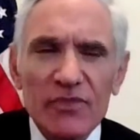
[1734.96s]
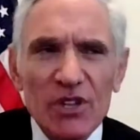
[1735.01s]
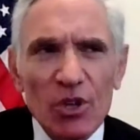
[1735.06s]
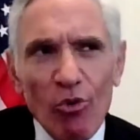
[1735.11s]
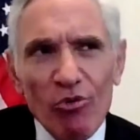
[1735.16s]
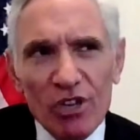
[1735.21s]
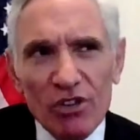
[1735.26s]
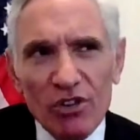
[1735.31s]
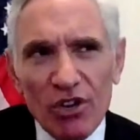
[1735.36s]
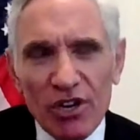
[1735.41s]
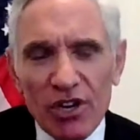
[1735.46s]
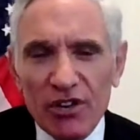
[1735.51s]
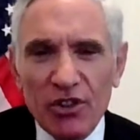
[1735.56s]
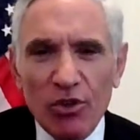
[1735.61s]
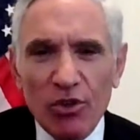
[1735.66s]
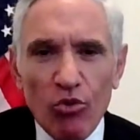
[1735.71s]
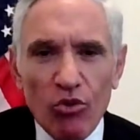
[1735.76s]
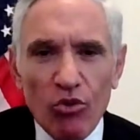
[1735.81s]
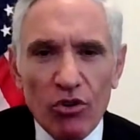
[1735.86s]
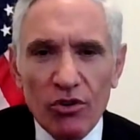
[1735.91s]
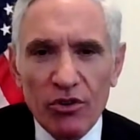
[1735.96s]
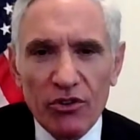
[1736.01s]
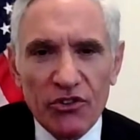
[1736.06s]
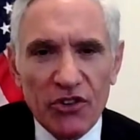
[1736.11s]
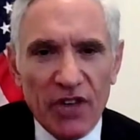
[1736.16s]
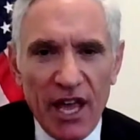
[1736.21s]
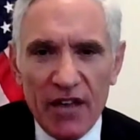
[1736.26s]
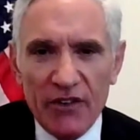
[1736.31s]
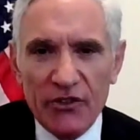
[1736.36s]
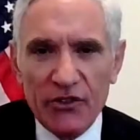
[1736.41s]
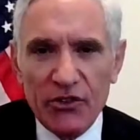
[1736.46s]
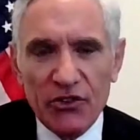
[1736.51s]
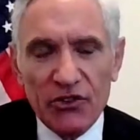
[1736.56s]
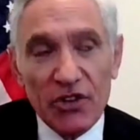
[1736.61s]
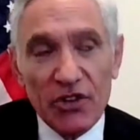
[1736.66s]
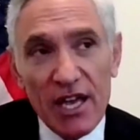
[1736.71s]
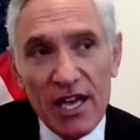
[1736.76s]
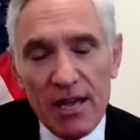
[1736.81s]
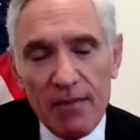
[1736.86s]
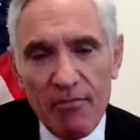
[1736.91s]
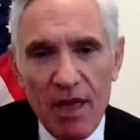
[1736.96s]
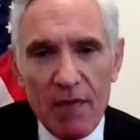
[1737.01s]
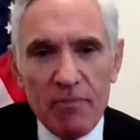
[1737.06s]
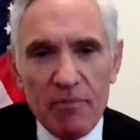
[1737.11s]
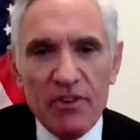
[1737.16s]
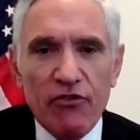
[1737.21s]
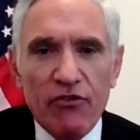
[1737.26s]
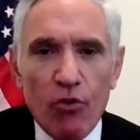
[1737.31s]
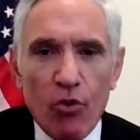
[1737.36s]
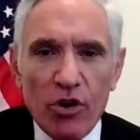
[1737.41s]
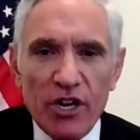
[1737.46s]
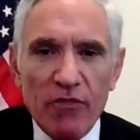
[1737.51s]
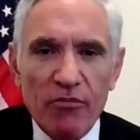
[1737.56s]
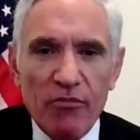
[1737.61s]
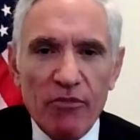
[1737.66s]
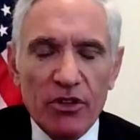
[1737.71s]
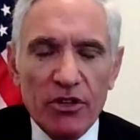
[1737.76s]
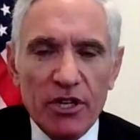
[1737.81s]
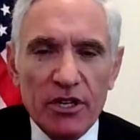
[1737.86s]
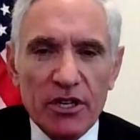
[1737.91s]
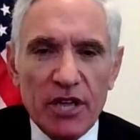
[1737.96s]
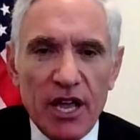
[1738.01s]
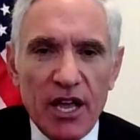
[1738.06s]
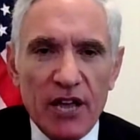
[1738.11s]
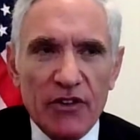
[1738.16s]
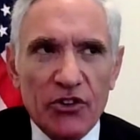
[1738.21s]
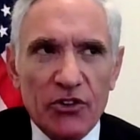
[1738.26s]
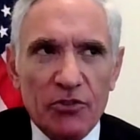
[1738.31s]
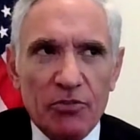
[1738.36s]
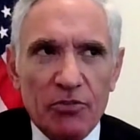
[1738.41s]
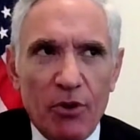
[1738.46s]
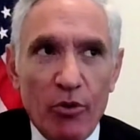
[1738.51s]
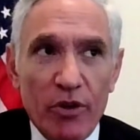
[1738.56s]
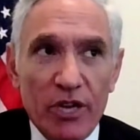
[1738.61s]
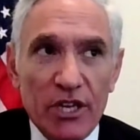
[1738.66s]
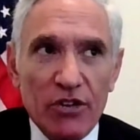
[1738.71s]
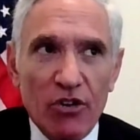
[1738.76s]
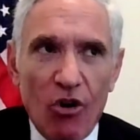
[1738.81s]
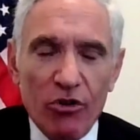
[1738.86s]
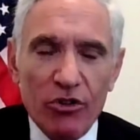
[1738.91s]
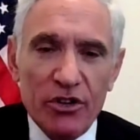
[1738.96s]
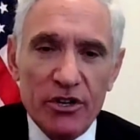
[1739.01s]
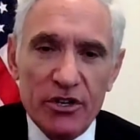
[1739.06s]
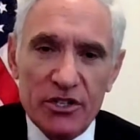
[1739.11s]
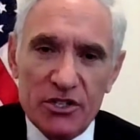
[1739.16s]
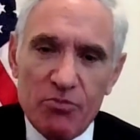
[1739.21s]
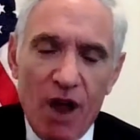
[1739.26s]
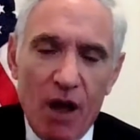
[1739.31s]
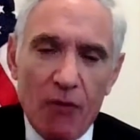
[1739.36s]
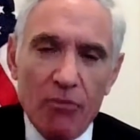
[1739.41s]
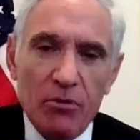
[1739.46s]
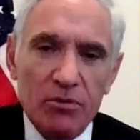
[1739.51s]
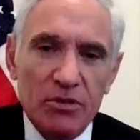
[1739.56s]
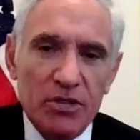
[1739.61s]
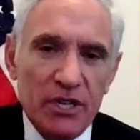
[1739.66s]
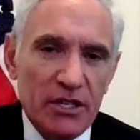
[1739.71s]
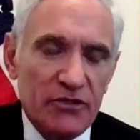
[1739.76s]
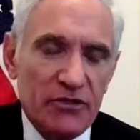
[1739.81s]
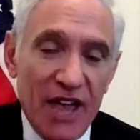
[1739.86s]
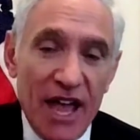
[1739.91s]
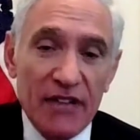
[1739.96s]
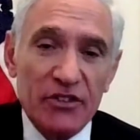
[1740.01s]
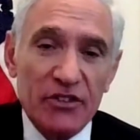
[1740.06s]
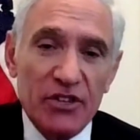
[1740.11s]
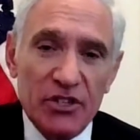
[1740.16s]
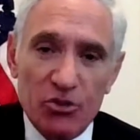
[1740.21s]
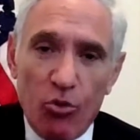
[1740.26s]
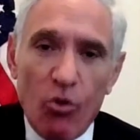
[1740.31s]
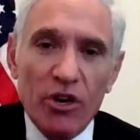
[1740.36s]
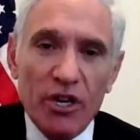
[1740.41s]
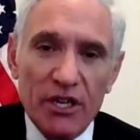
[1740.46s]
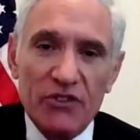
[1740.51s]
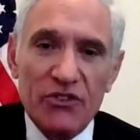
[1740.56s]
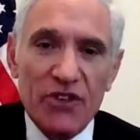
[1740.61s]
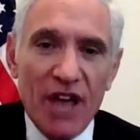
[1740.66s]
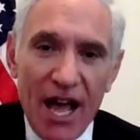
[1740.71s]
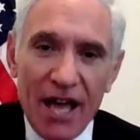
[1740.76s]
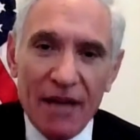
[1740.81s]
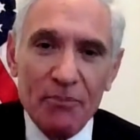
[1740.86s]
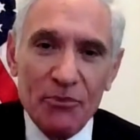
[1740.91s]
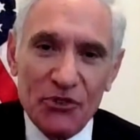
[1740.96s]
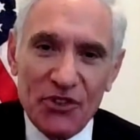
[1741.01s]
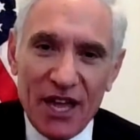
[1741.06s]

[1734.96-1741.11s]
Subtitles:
We look at the world's cases, maybe 40 million cases, but we know that it's probably 10 to 20 times